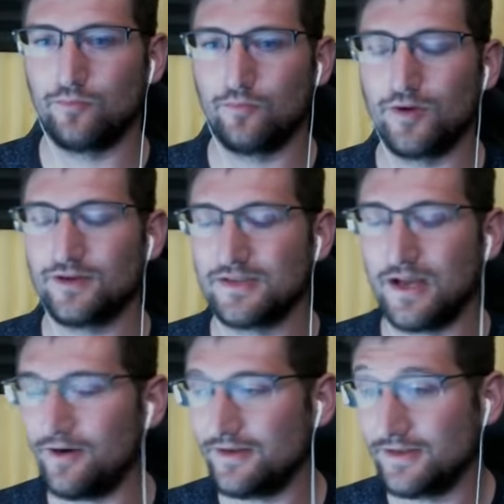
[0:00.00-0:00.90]
Buenos
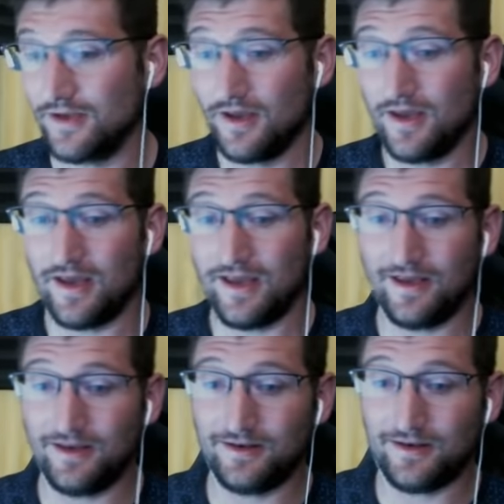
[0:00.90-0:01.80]
Aires,
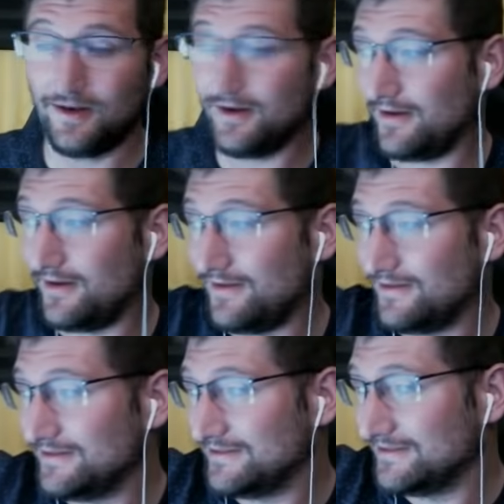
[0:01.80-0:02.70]
and yeah. uh,
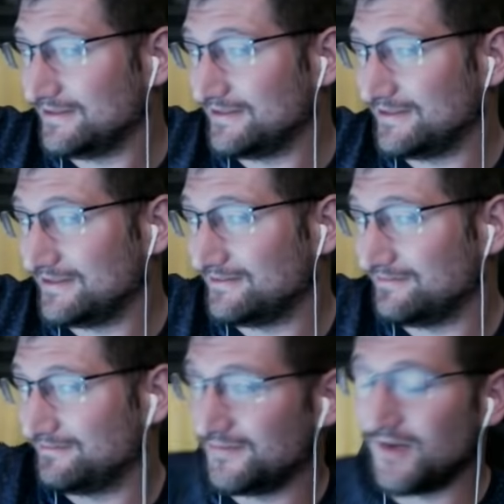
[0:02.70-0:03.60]

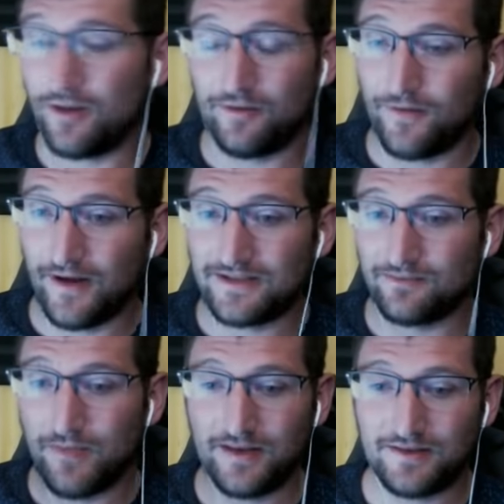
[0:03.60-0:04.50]
none of the fights
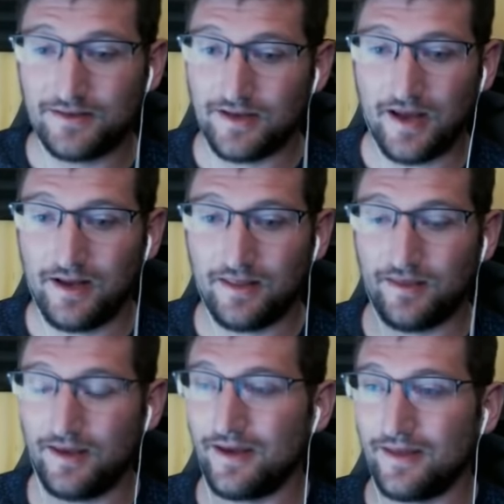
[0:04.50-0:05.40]
meant
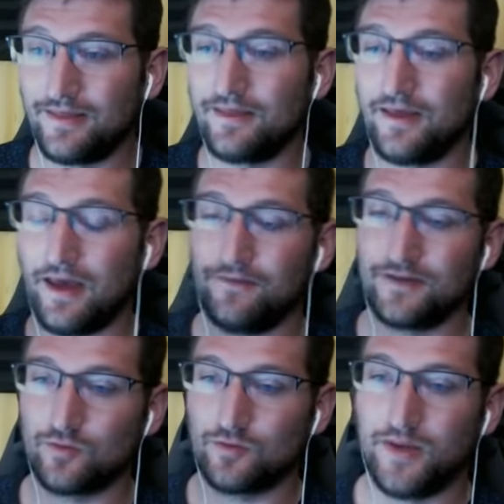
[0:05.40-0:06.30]
anything. And then the
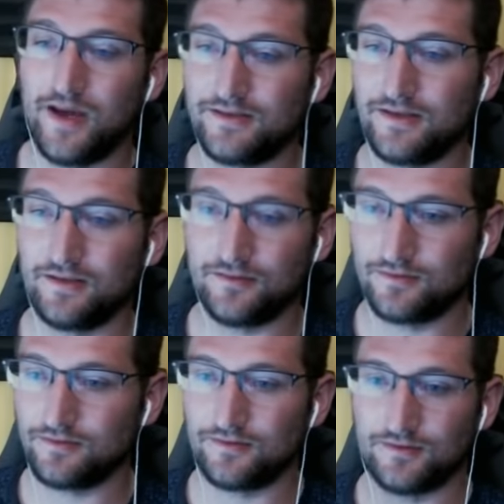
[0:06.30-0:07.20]
FS1 pacing
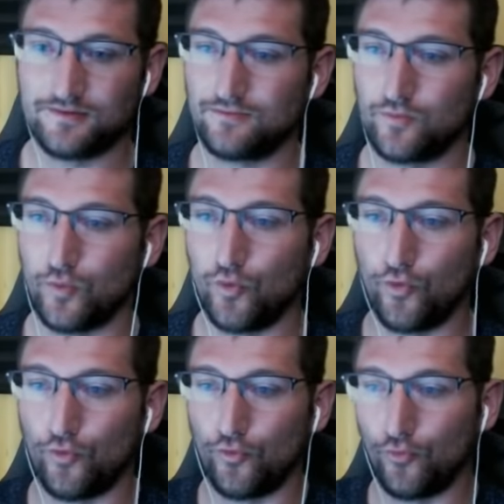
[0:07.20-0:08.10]
just
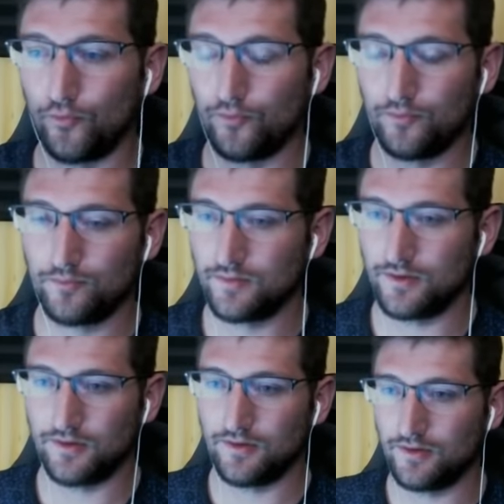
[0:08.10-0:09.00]
yeah.
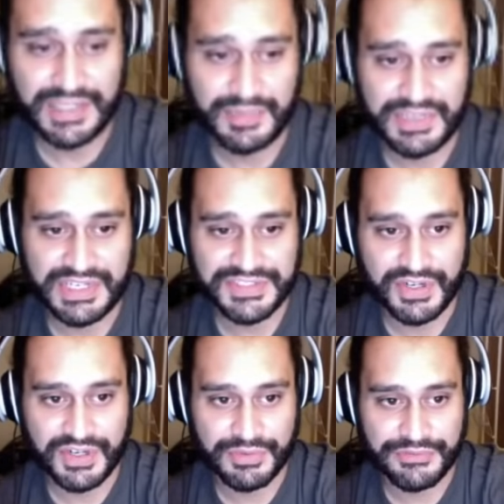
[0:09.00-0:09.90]
And I mean, it
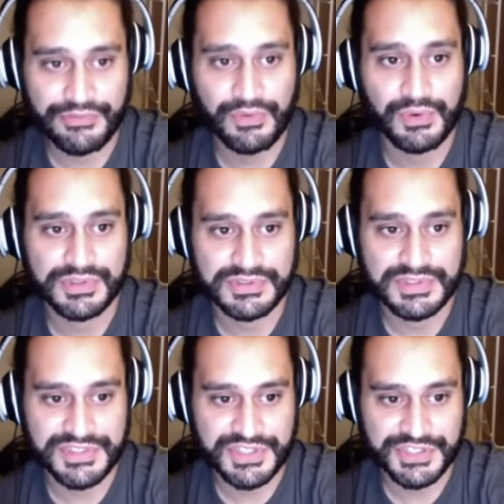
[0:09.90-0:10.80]
started with four
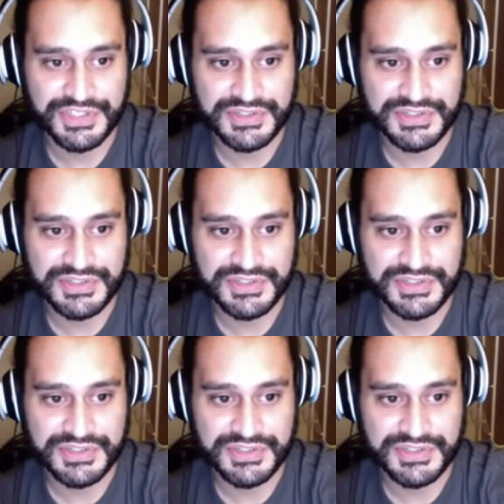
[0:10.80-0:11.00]
decisions.